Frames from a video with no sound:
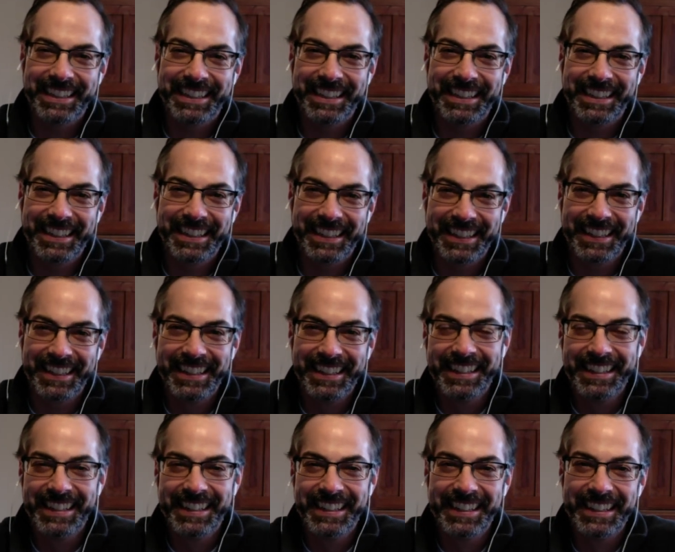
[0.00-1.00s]

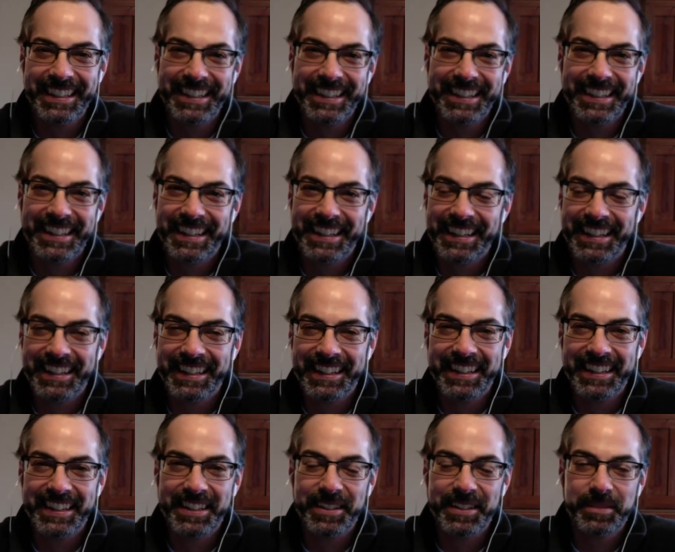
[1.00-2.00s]

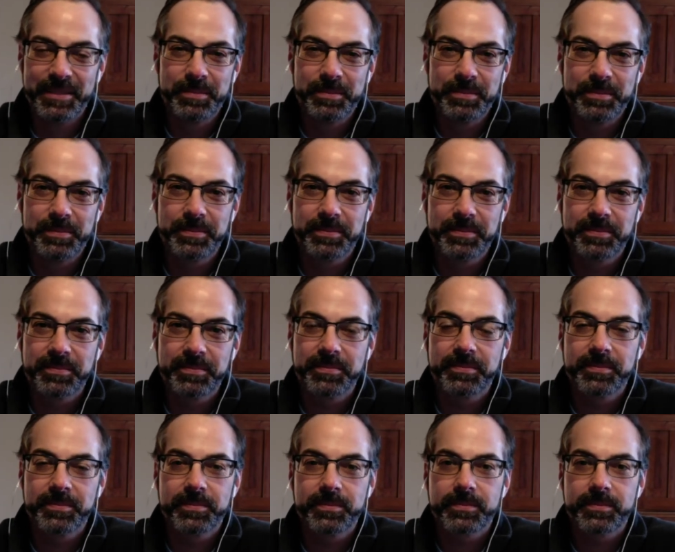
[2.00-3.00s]

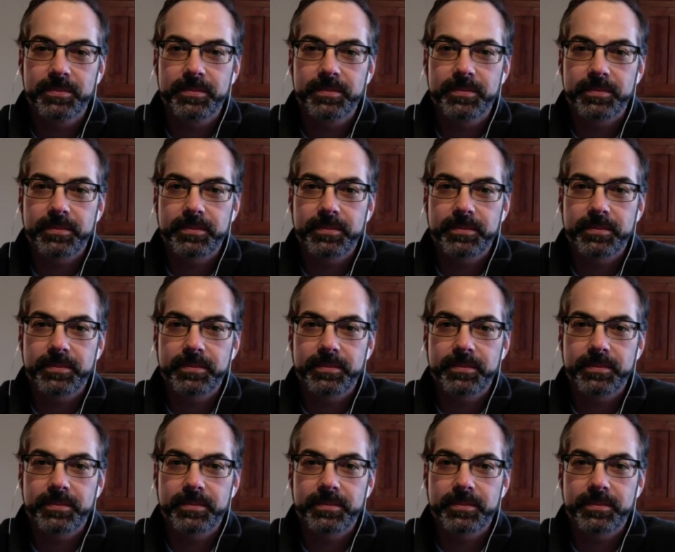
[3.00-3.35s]
(not speaking)